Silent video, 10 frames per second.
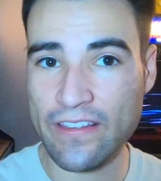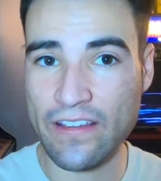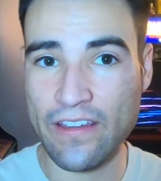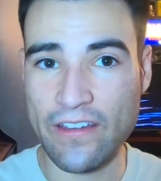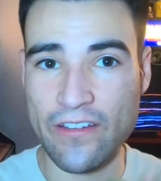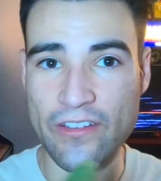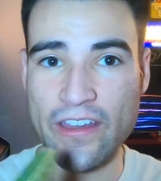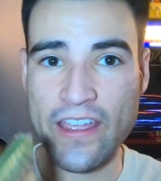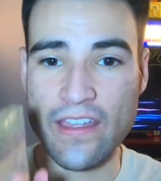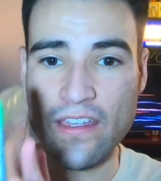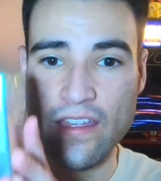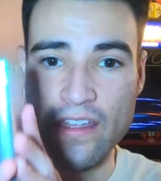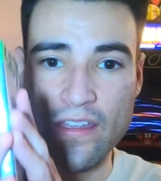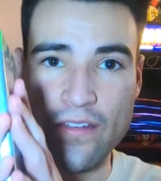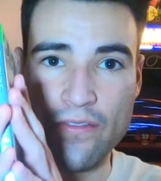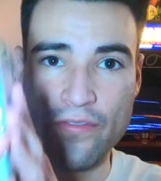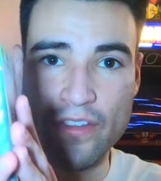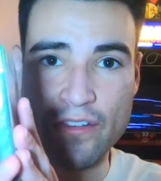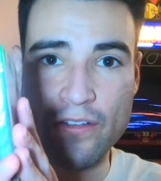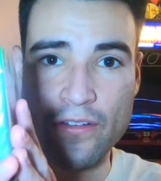You can usually get
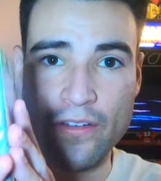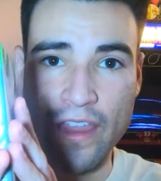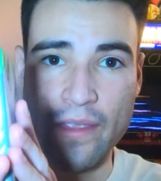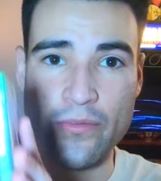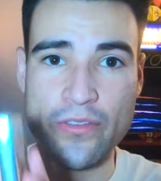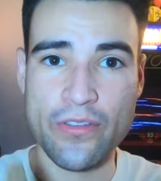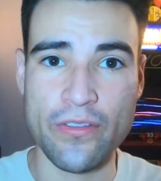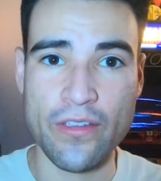physical games